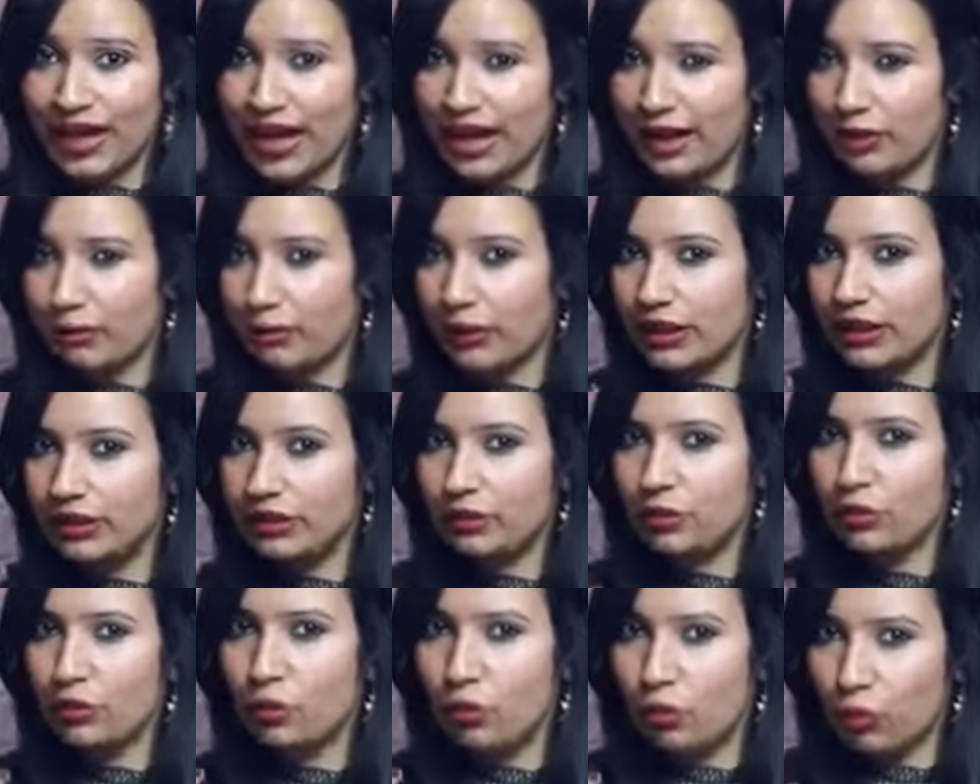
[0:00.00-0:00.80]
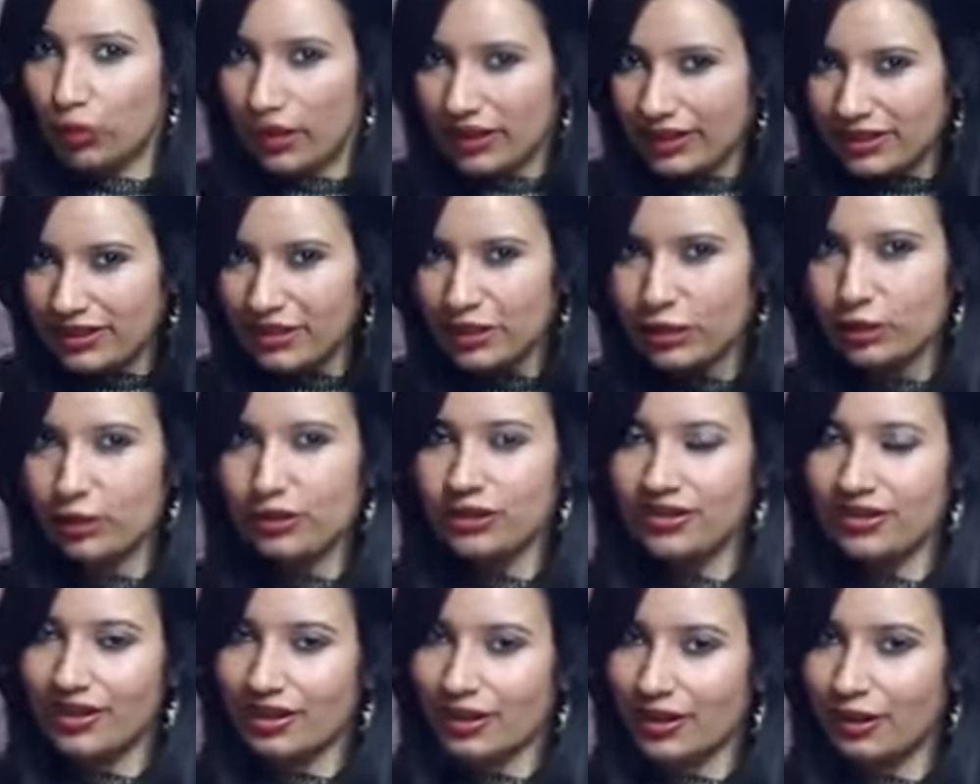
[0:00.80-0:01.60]
And when you waste your
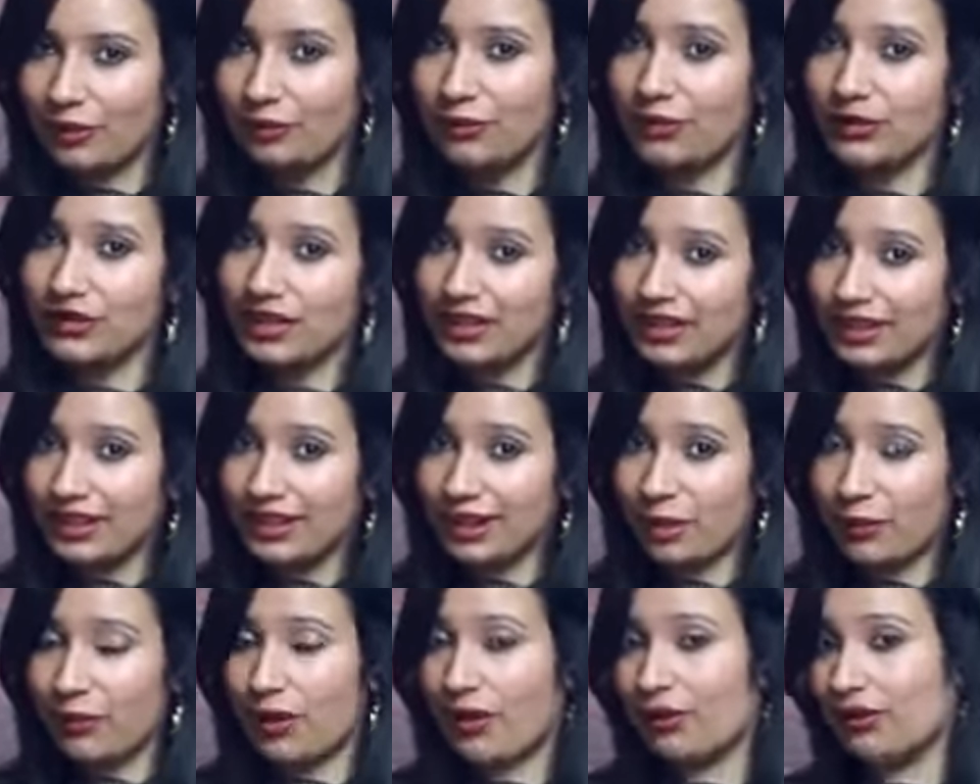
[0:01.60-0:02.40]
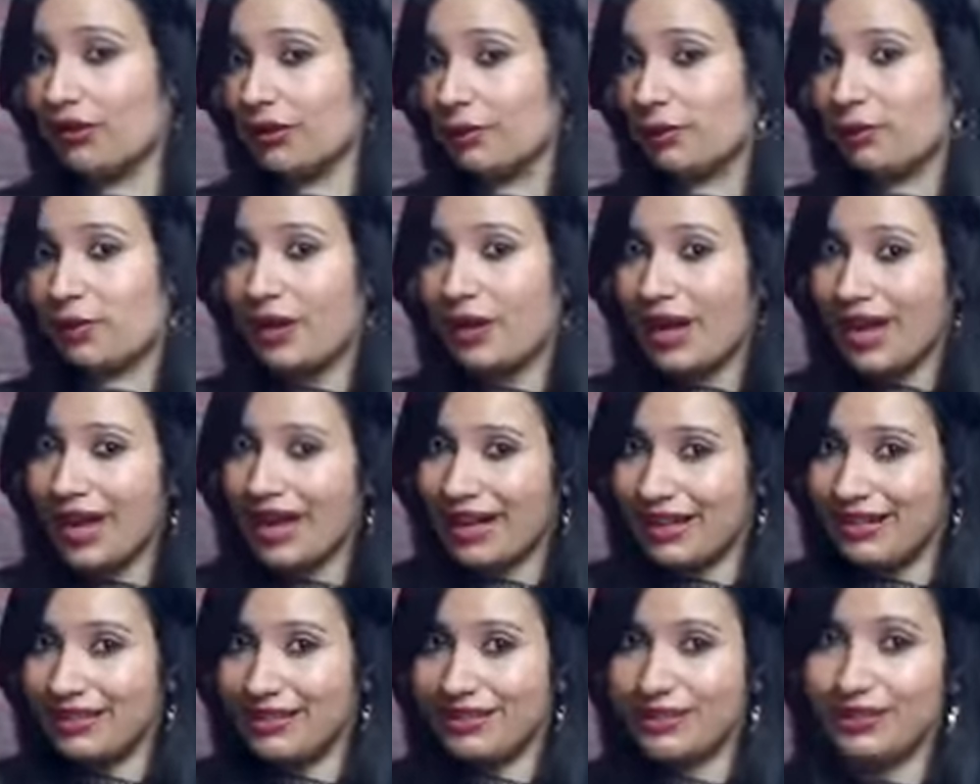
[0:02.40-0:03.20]
time thinking about the
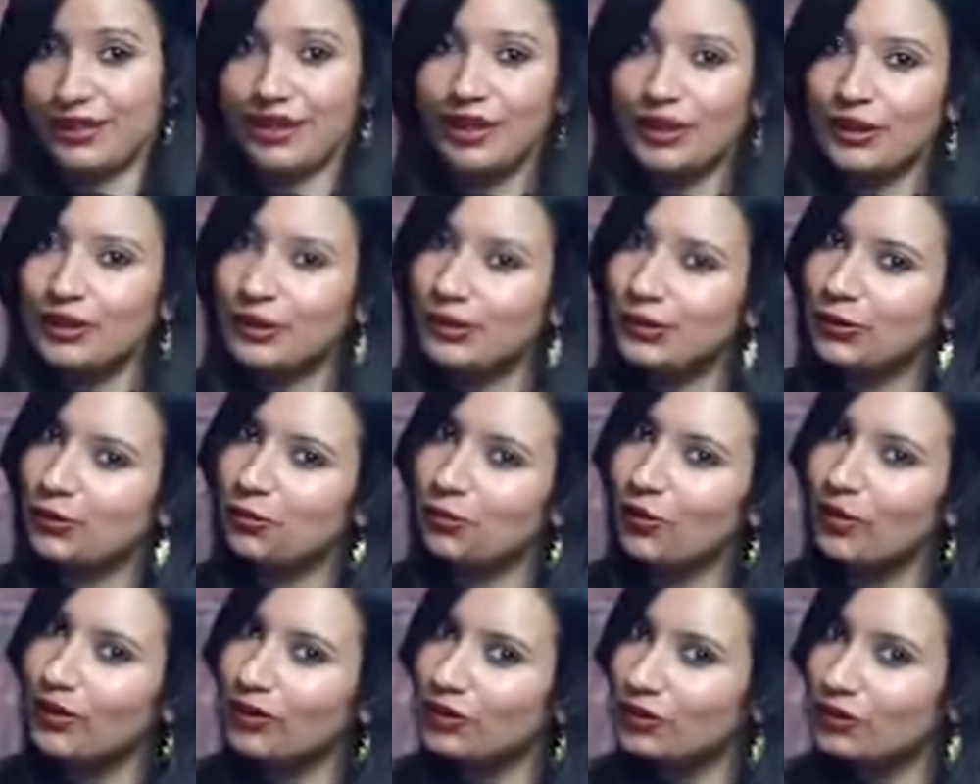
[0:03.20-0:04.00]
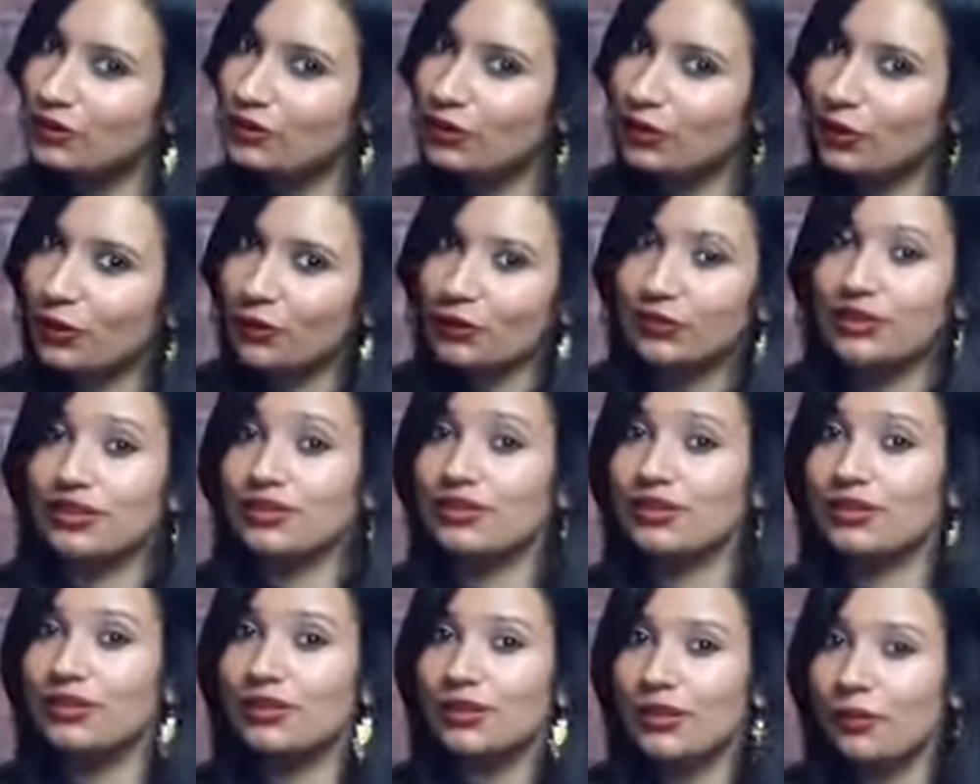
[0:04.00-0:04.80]
past, you must know that
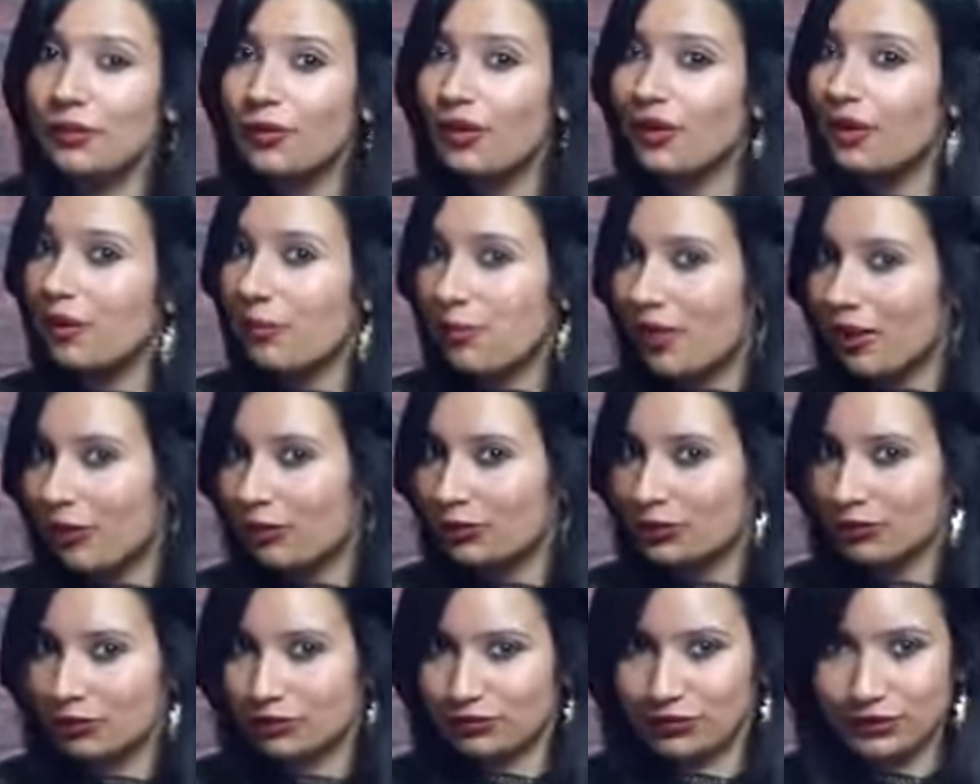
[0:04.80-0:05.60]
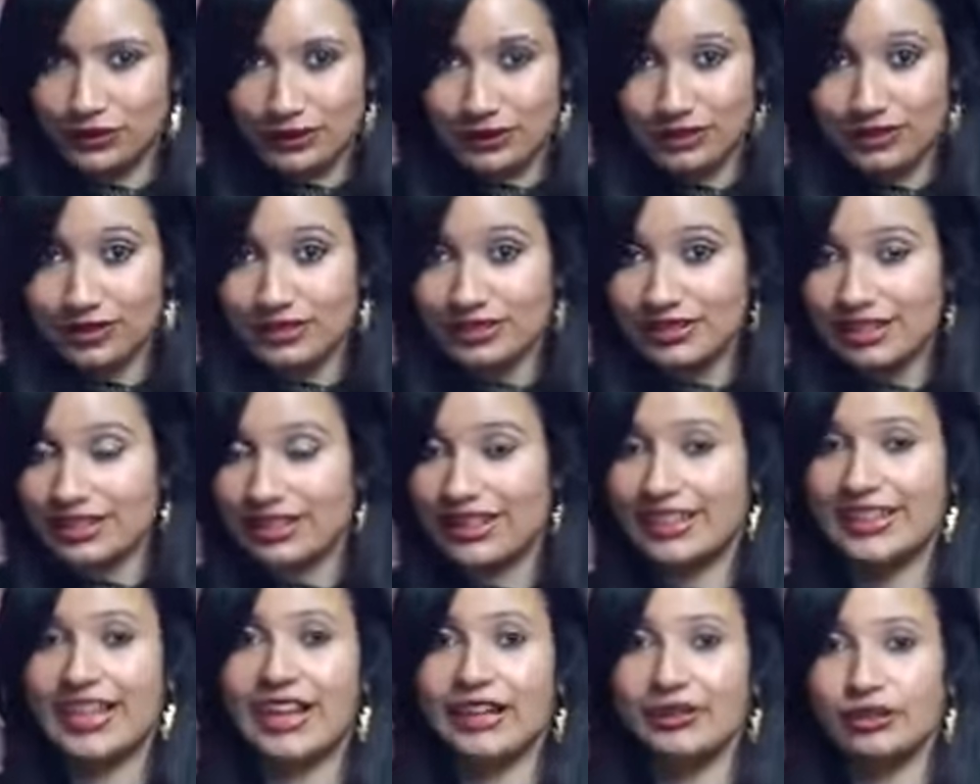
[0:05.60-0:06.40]
no amount of guilt
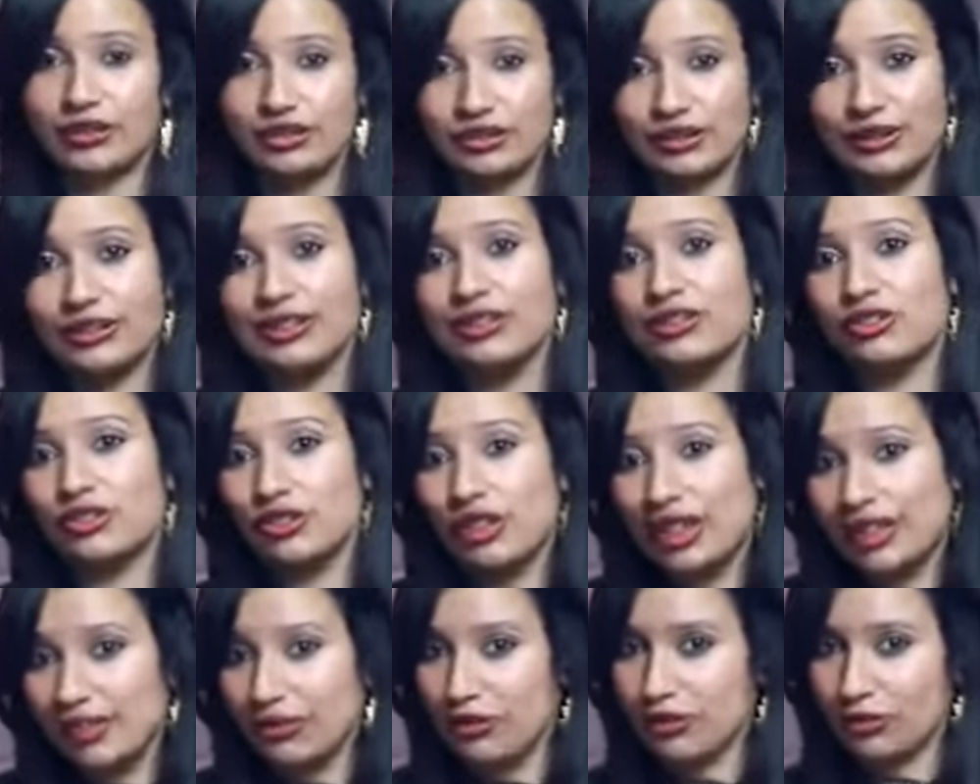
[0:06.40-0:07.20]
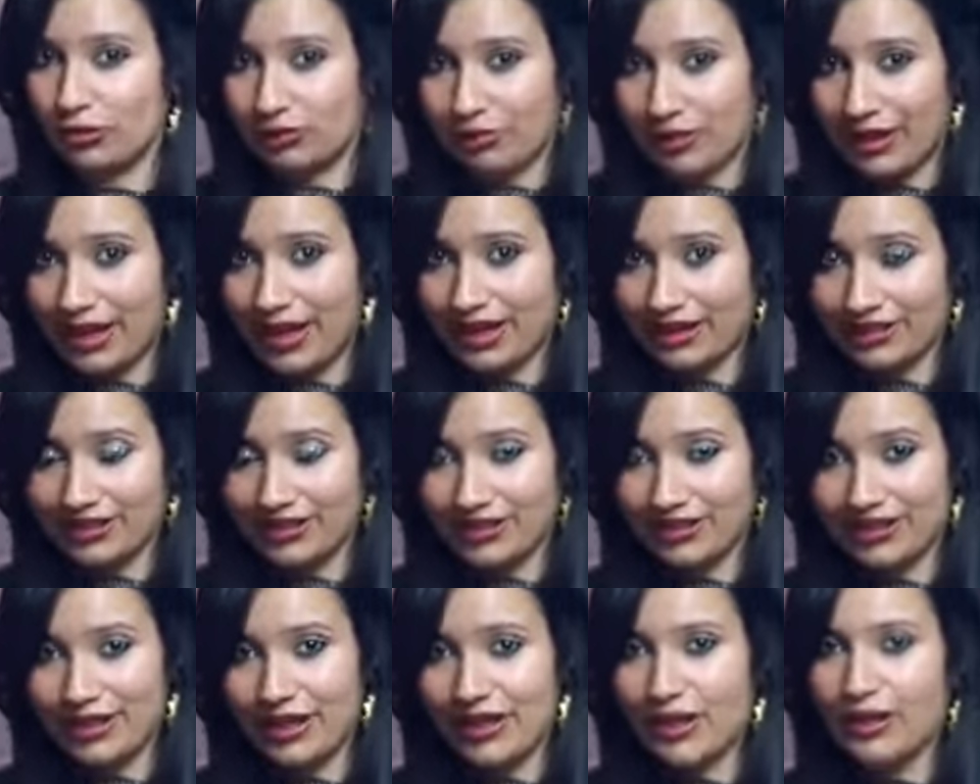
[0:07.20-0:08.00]
can actually change your
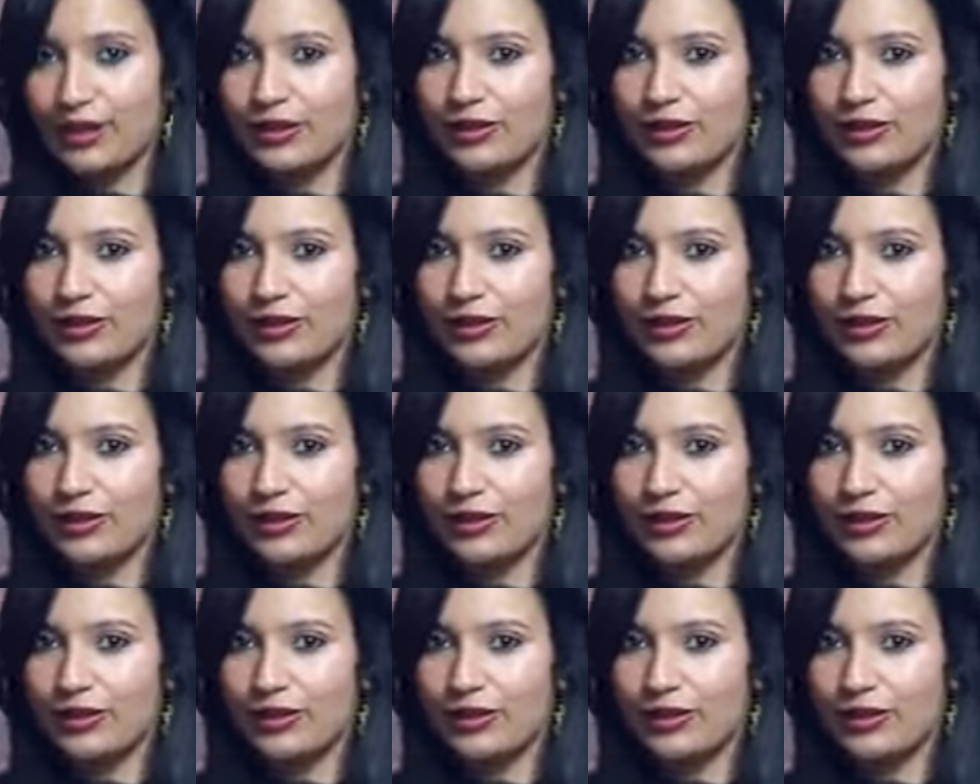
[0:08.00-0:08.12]
past.